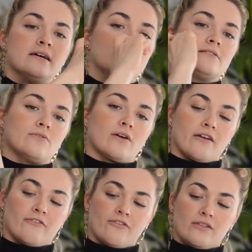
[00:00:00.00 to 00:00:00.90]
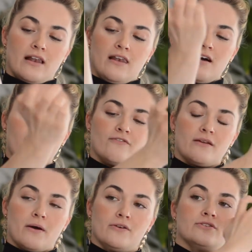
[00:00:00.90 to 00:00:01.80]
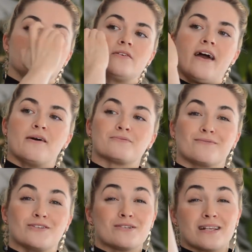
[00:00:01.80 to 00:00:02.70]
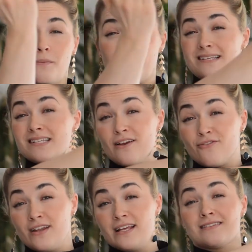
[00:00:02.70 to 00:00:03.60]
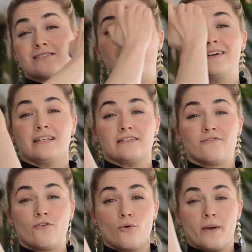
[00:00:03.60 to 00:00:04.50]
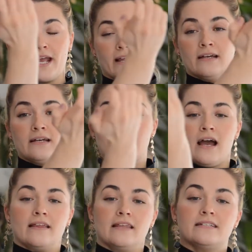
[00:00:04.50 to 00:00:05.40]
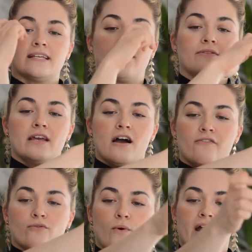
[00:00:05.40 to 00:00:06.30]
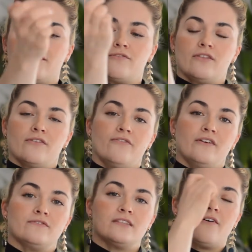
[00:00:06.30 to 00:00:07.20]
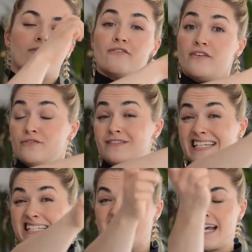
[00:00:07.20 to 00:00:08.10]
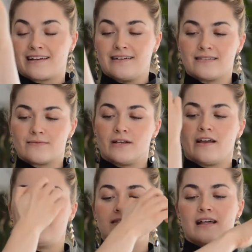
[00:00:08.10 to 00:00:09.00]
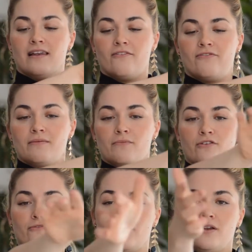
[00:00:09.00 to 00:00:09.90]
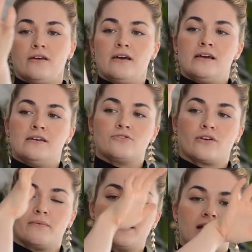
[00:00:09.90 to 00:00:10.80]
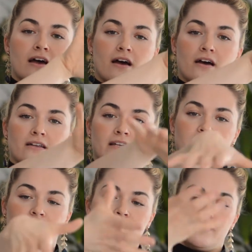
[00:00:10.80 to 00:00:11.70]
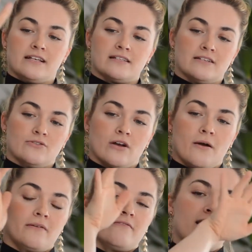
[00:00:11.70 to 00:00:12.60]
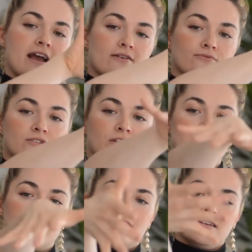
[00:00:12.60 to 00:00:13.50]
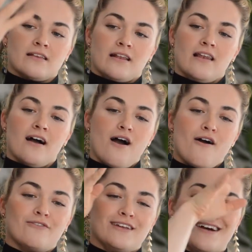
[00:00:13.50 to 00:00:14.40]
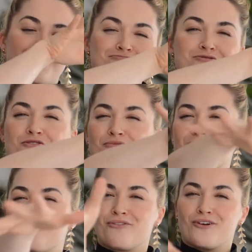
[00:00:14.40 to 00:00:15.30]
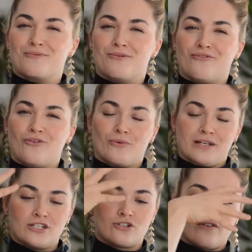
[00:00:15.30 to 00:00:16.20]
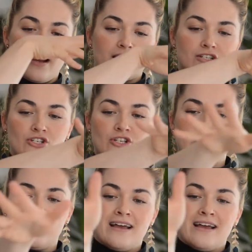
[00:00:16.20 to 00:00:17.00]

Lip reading: So you're going through that lovely motion. So it helps to reduce a little bit of stiffness, tightness forming, and then down the other way for the other 15 seconds. So we're going into that lovely movement. So you're going to be turning the wrist as you're coming around. So lovely kind of movement through before we stretch.